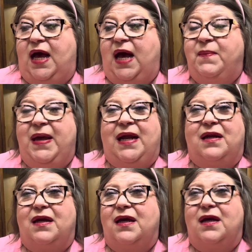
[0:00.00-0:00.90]
I mean,
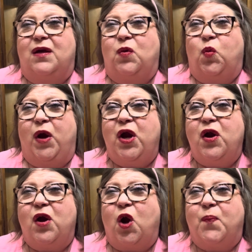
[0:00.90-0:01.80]

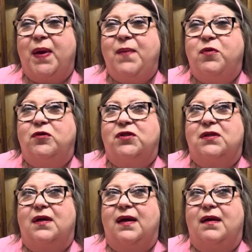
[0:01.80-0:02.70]
where are people's
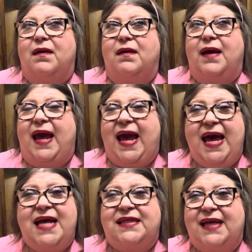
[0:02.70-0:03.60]

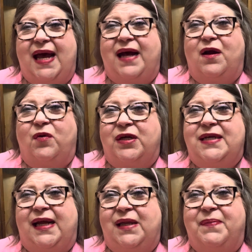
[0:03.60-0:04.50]
heads at on a
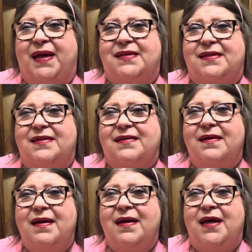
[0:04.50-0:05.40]
daily basis?
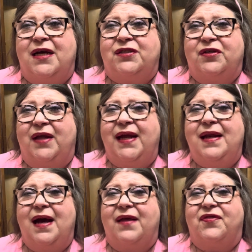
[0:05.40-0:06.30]
Do they
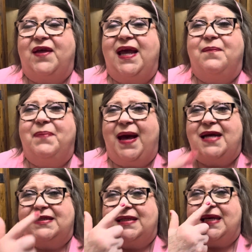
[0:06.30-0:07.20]
not think
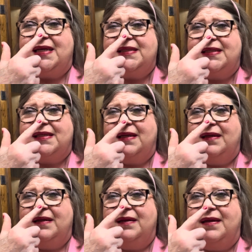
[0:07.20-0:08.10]
past this?
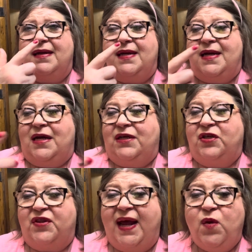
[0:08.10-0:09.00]
Do
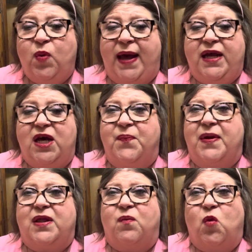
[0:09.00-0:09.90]
they wake up
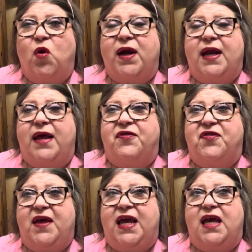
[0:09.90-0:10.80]
in the morning and
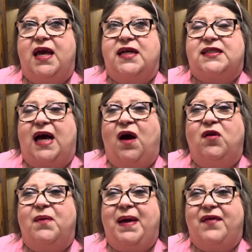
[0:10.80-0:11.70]
think it's
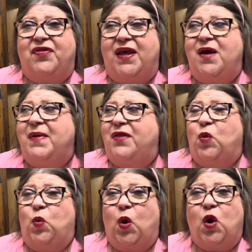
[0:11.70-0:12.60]
all about them and the
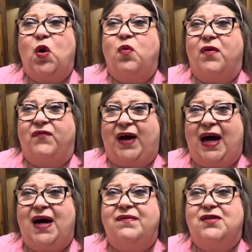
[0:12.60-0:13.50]
world
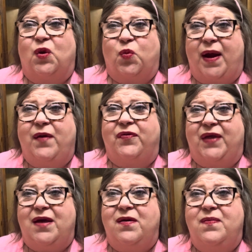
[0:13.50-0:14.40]
revolves around
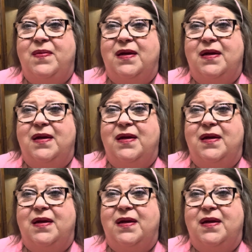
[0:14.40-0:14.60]
them?